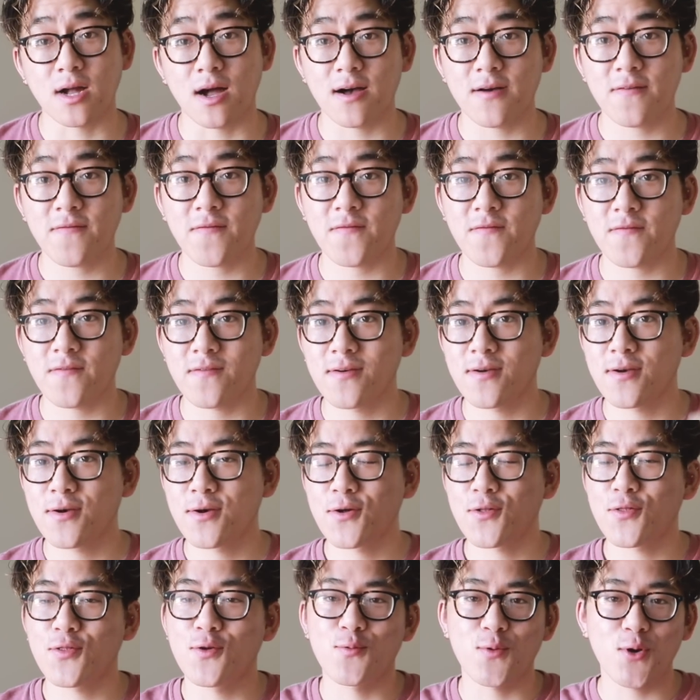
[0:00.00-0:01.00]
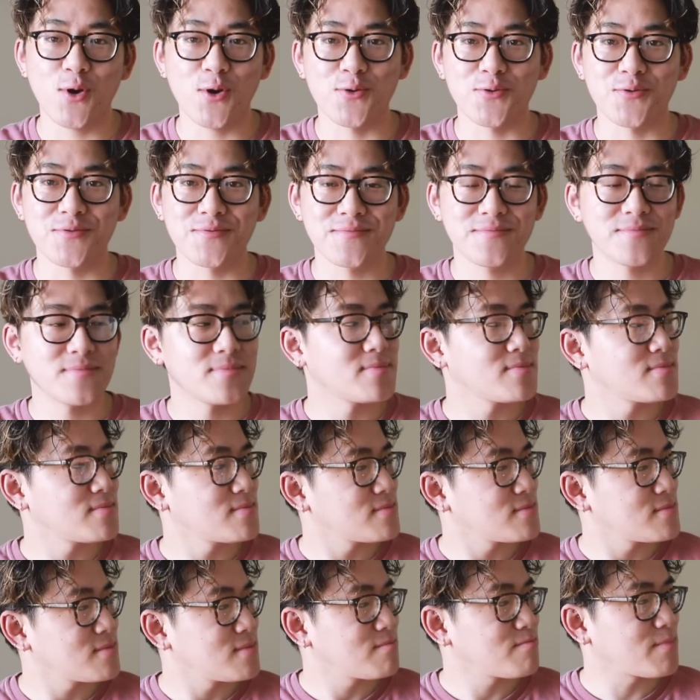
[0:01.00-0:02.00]
off, The Road
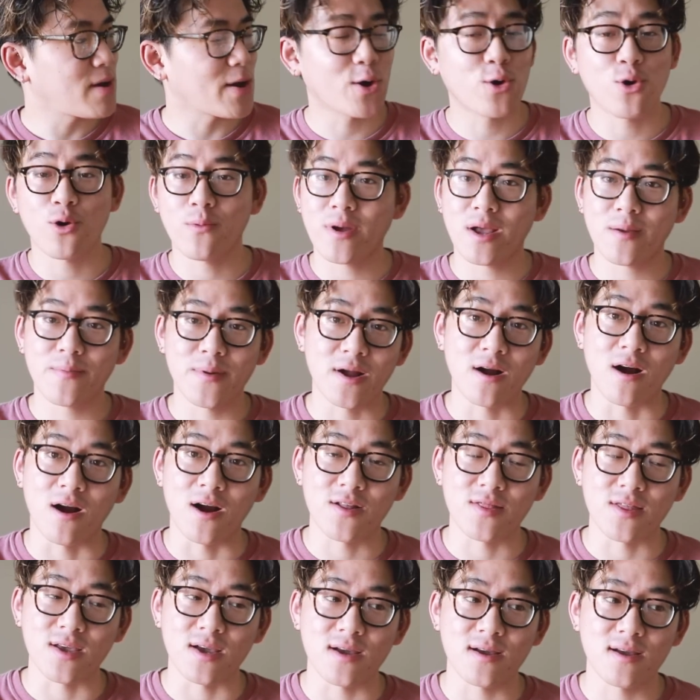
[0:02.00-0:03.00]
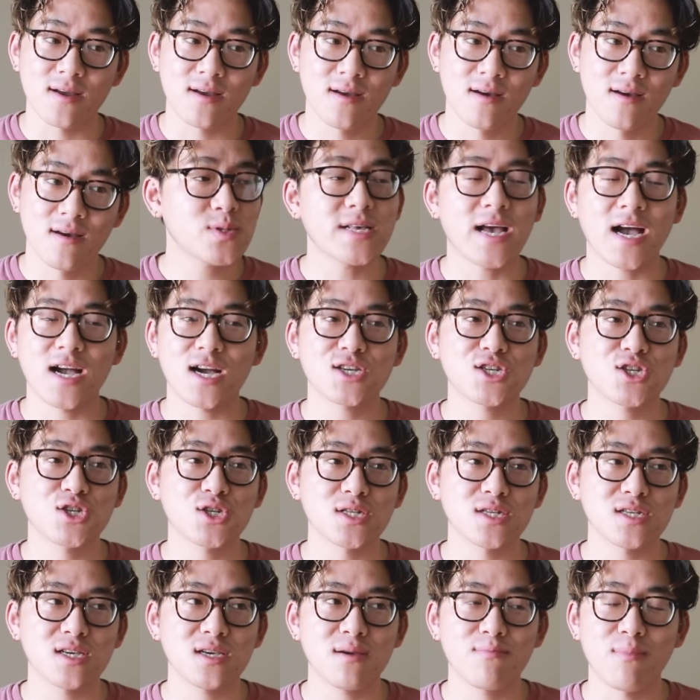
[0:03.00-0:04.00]
by Cormac McCarthy. This is
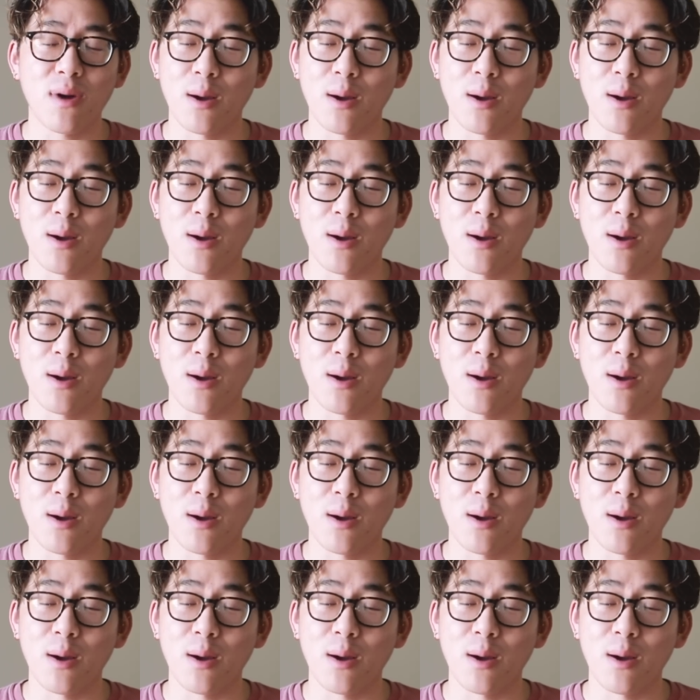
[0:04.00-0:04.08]
actually